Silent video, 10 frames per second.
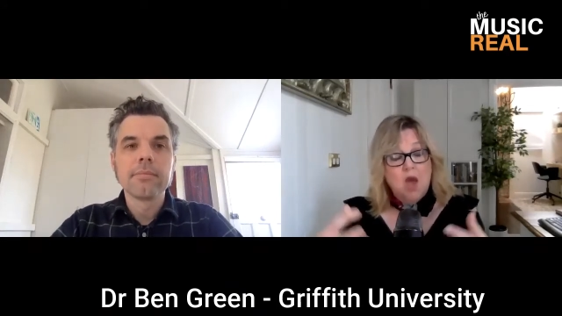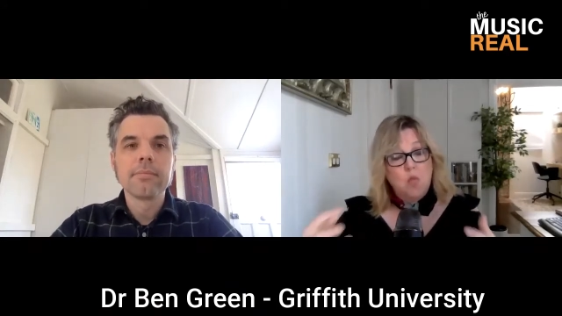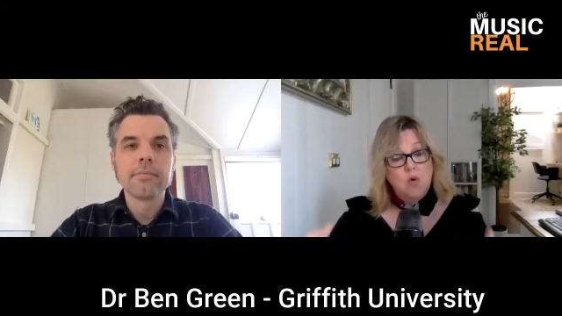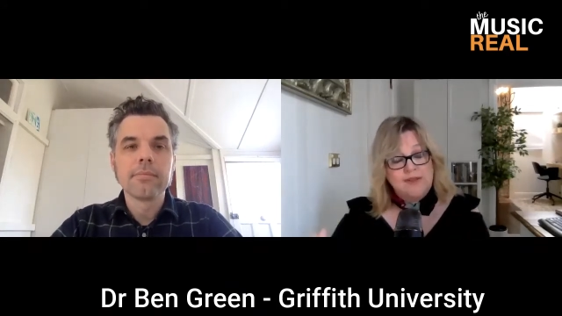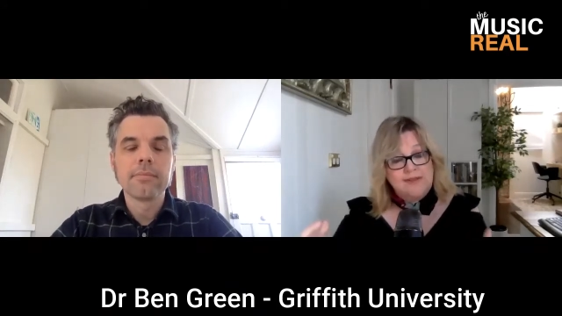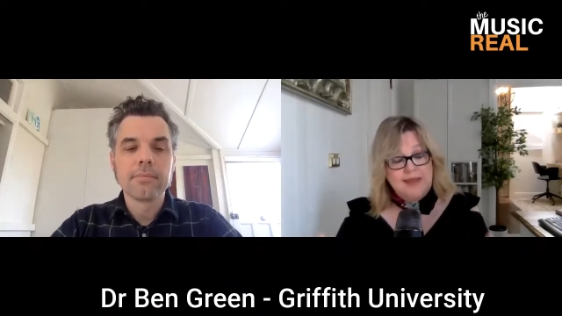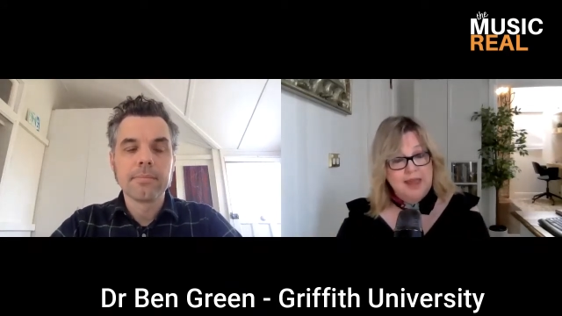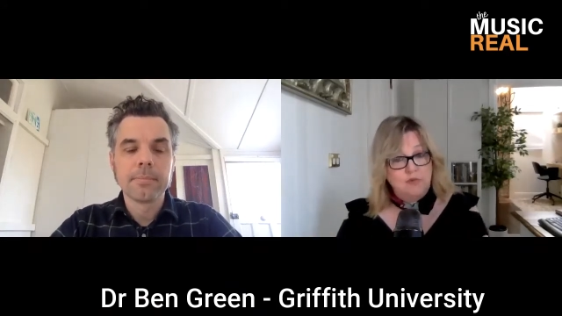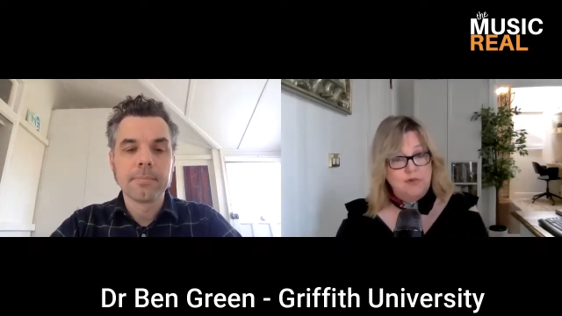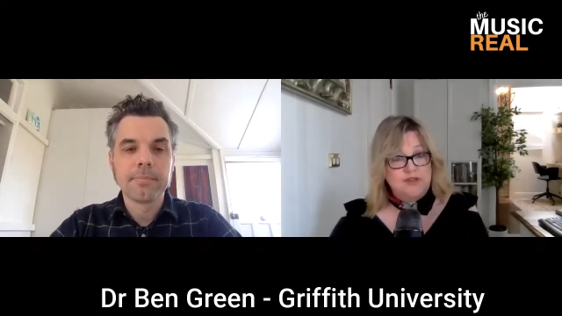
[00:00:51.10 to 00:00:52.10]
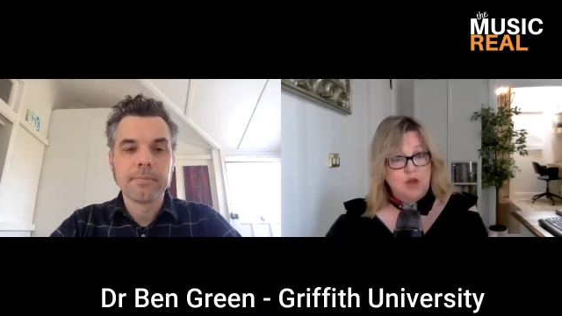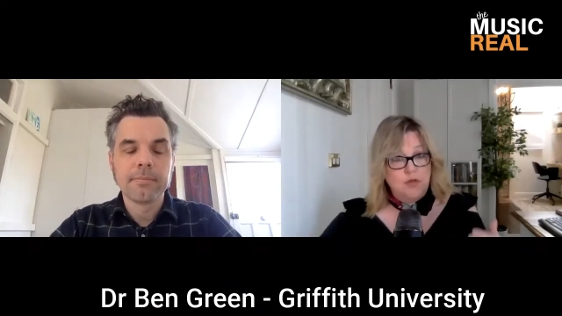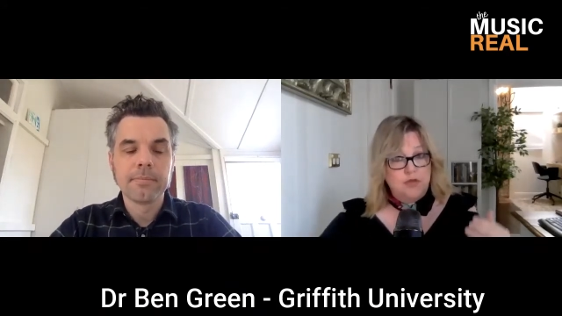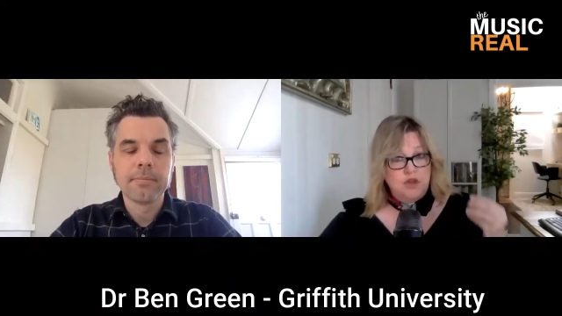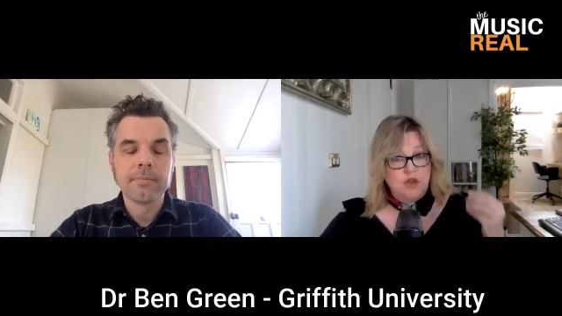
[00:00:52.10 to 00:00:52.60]
Speaker 1: and what's the end
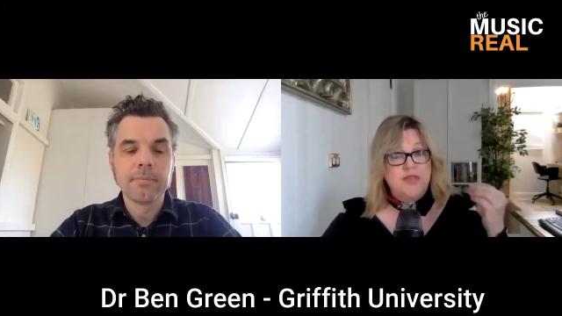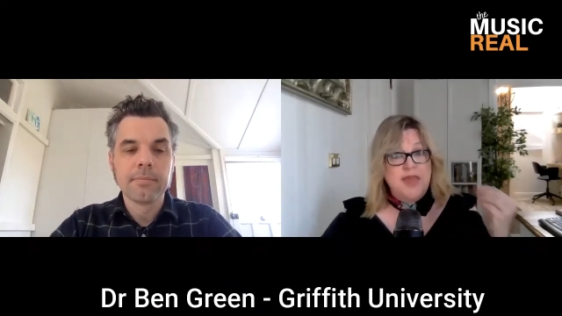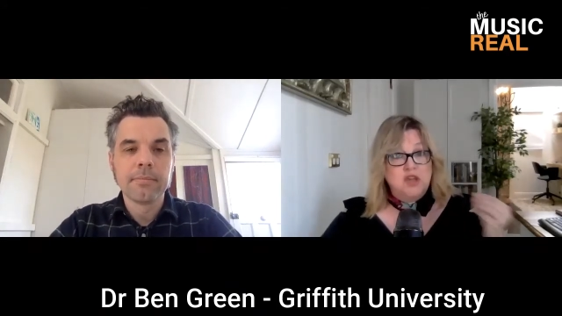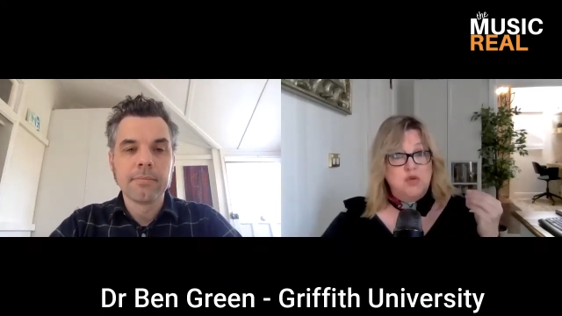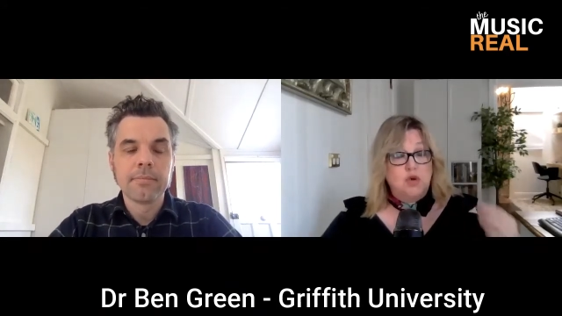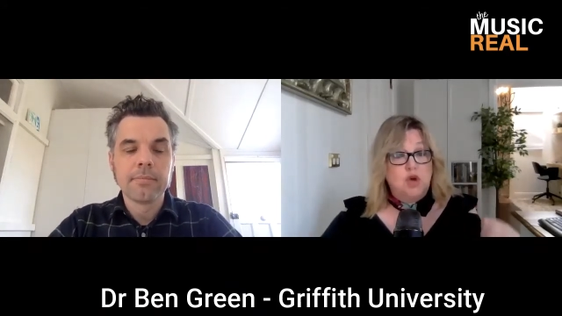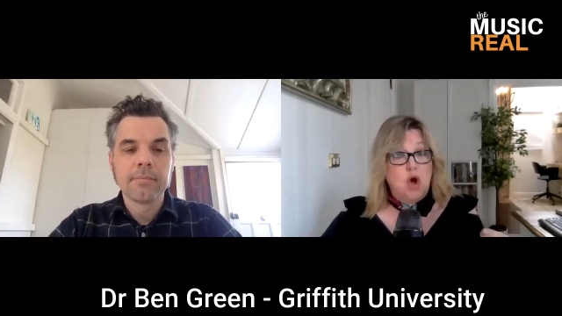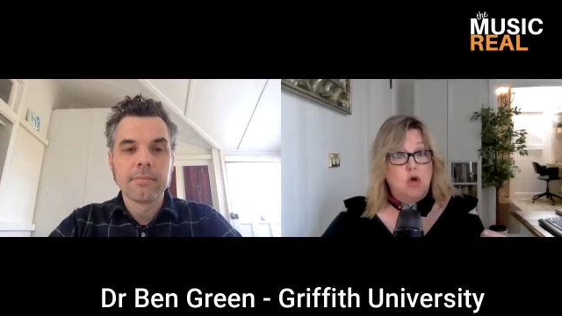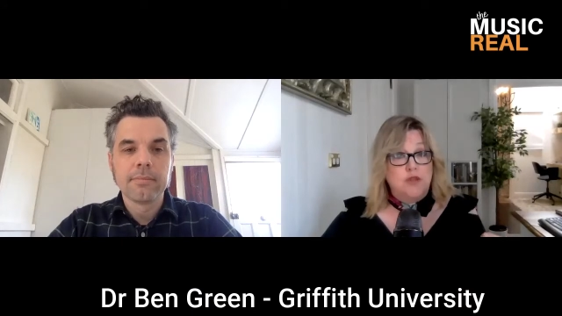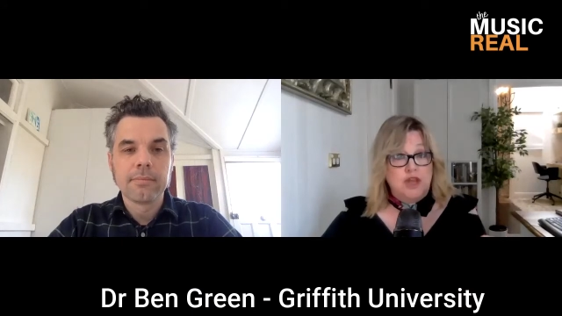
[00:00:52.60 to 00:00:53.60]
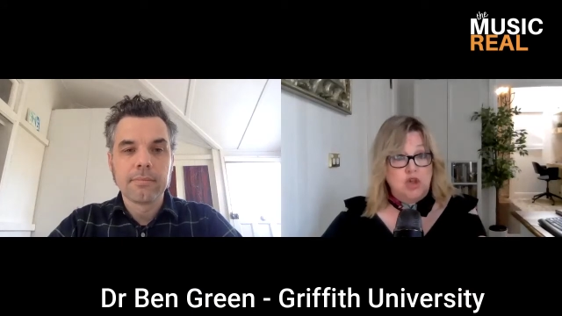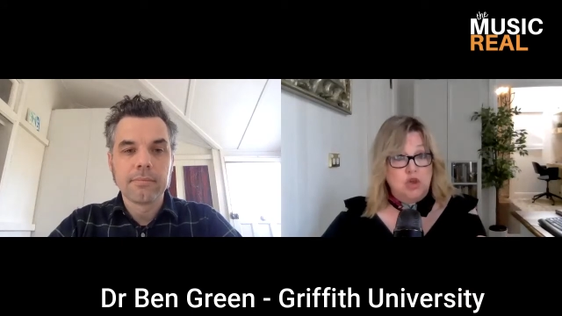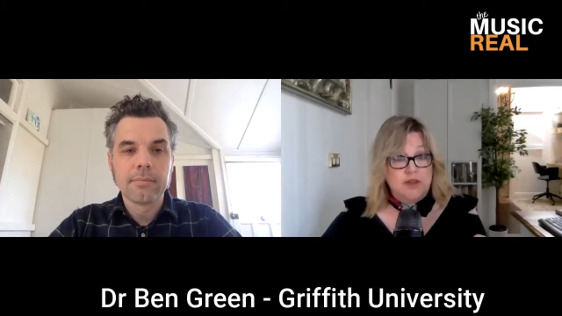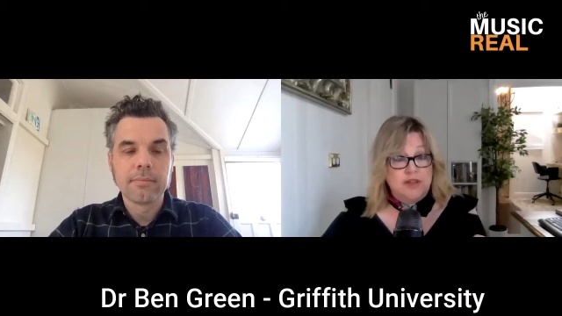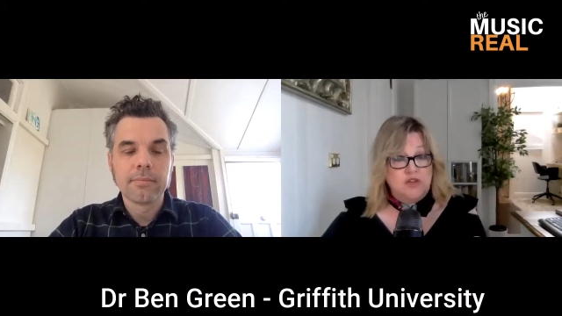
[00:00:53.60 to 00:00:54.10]
result, the actual goal that
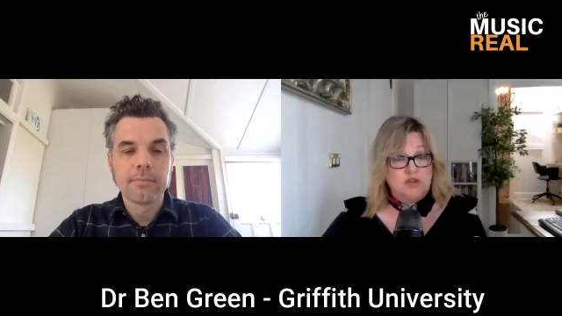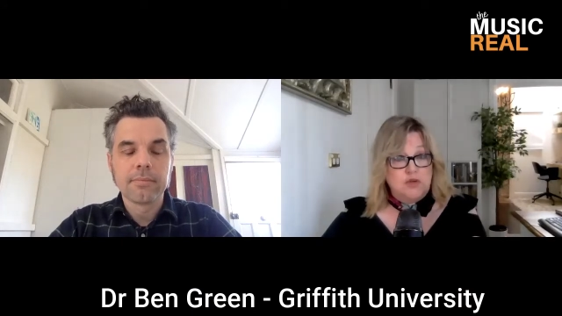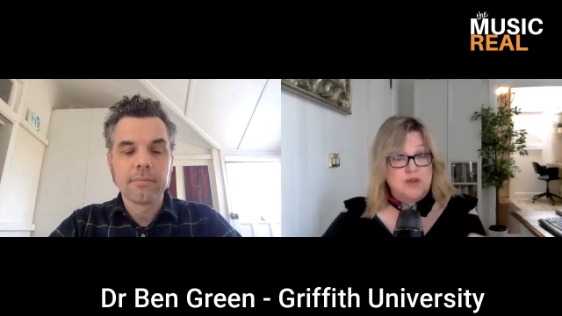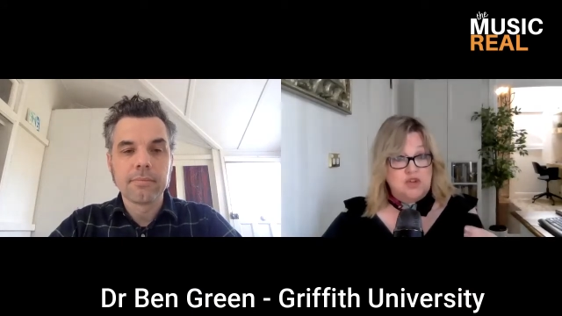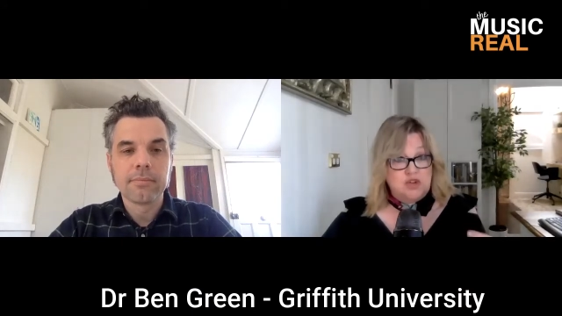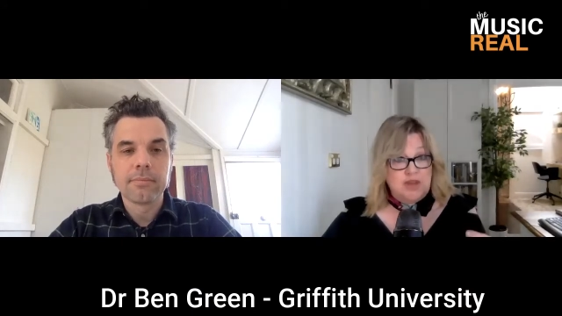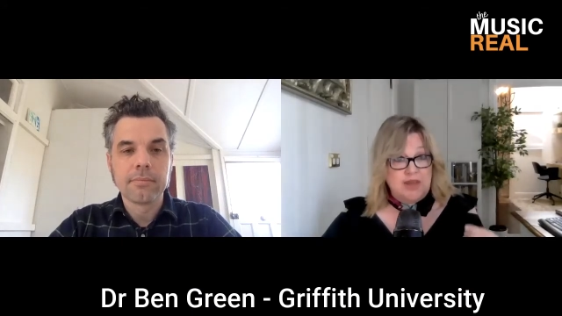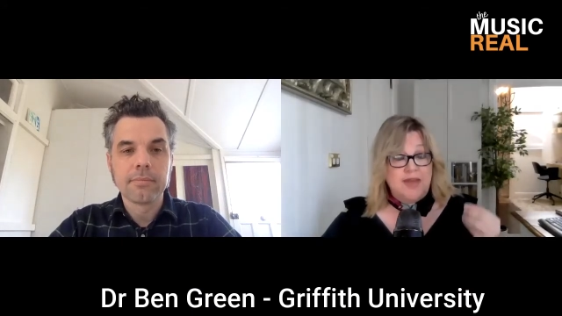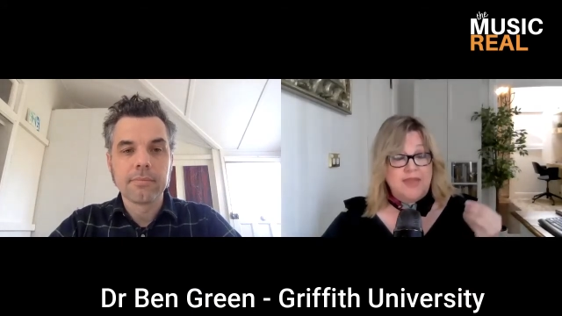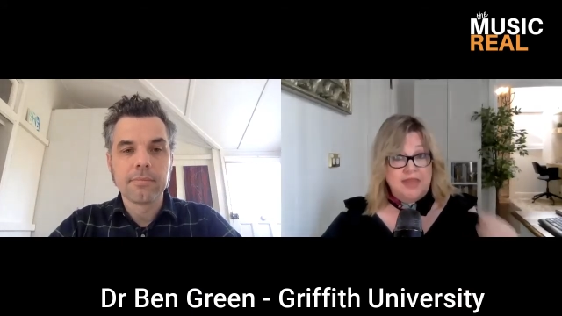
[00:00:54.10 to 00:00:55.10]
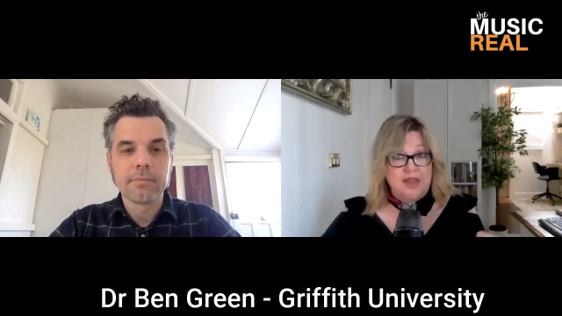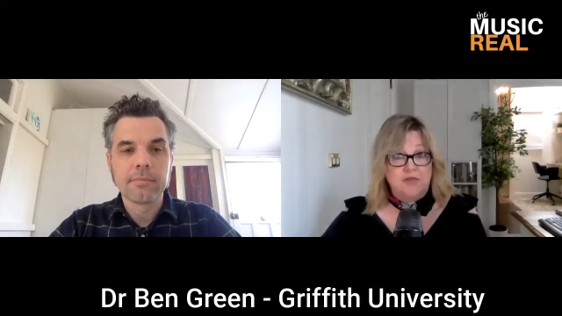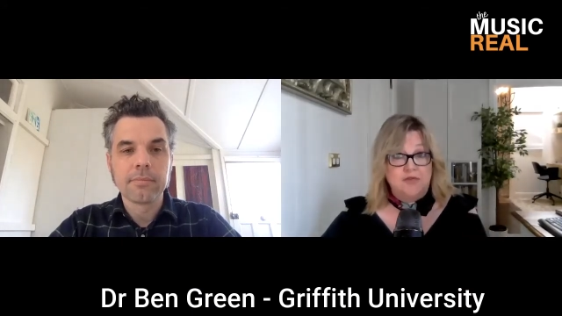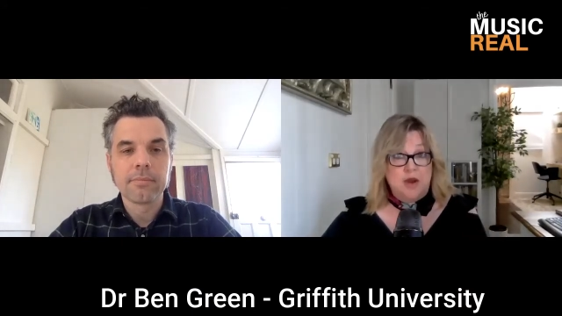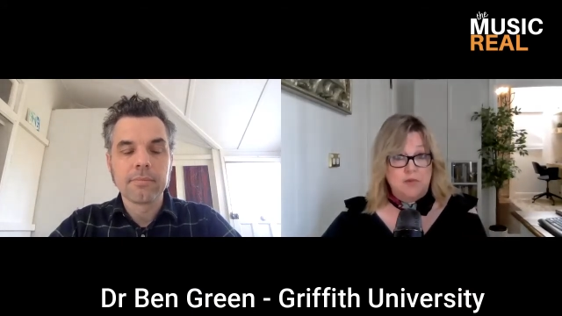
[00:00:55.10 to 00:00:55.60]
you're looking to achieve at the
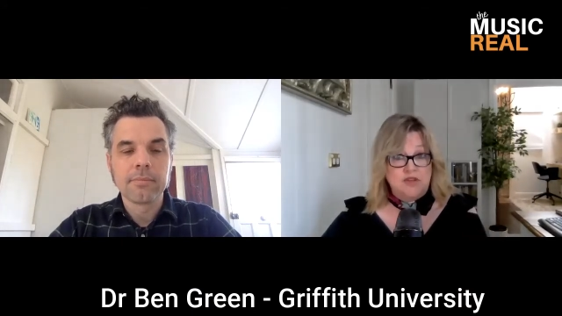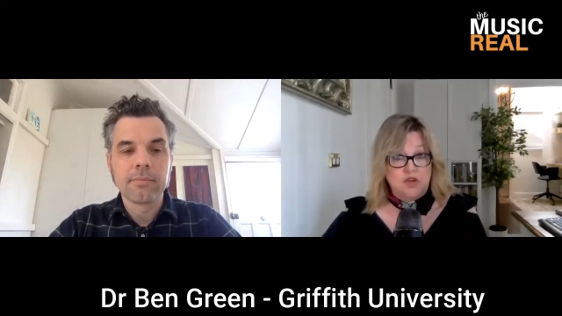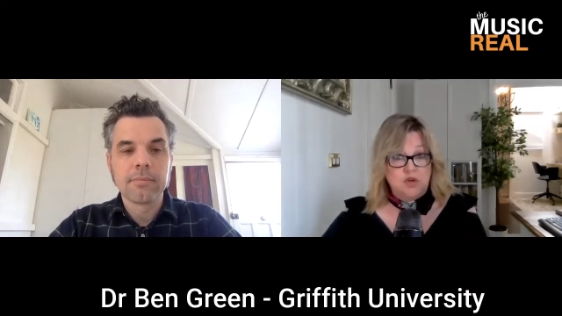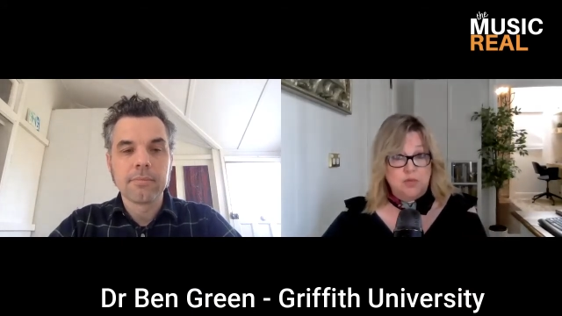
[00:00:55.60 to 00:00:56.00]
end of that research